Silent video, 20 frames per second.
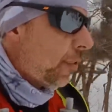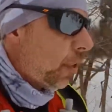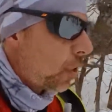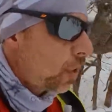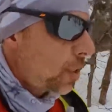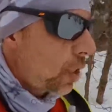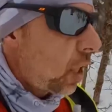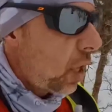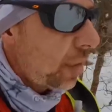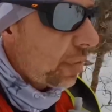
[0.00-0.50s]

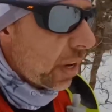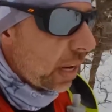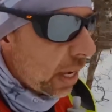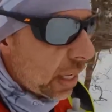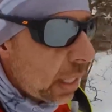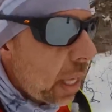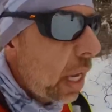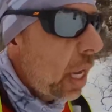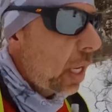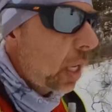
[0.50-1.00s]
full
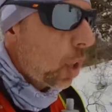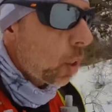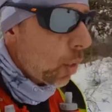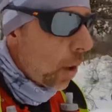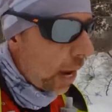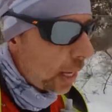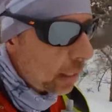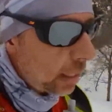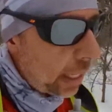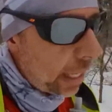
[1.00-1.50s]
serving
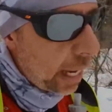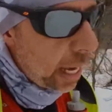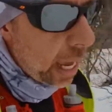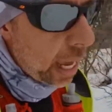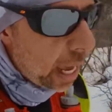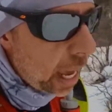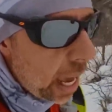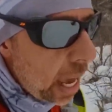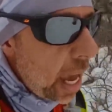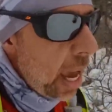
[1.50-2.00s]

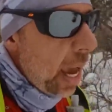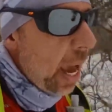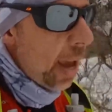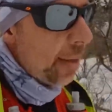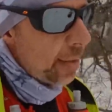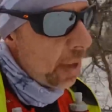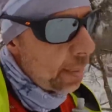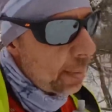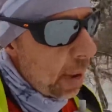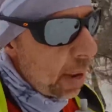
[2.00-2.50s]
correctly,
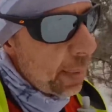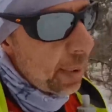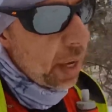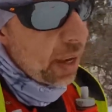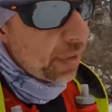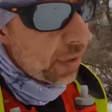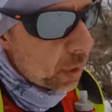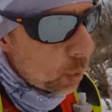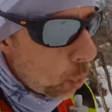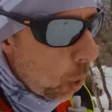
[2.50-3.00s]
and then
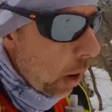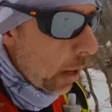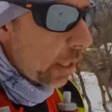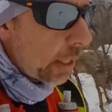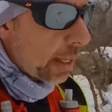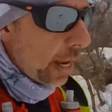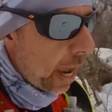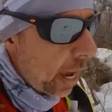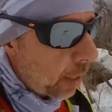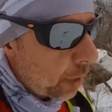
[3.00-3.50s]
maybe if it's
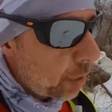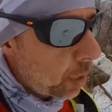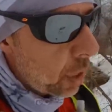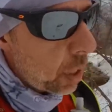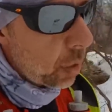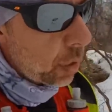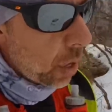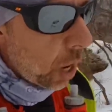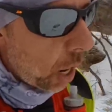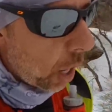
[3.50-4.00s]
watered down,
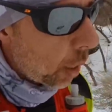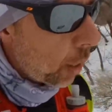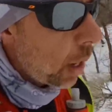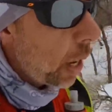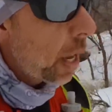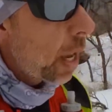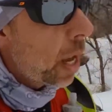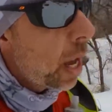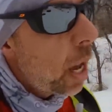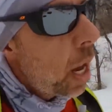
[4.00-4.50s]
so
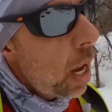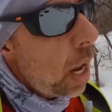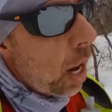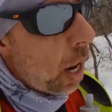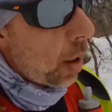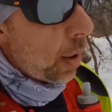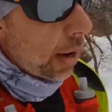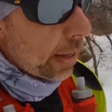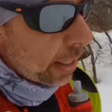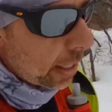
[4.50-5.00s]

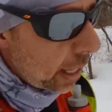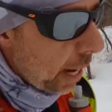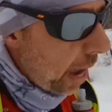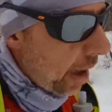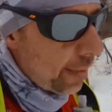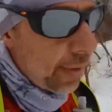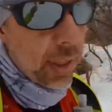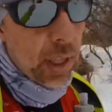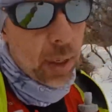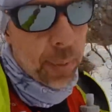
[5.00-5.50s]
oh, I need to
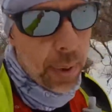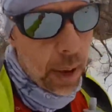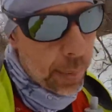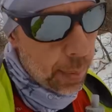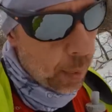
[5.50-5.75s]
have a little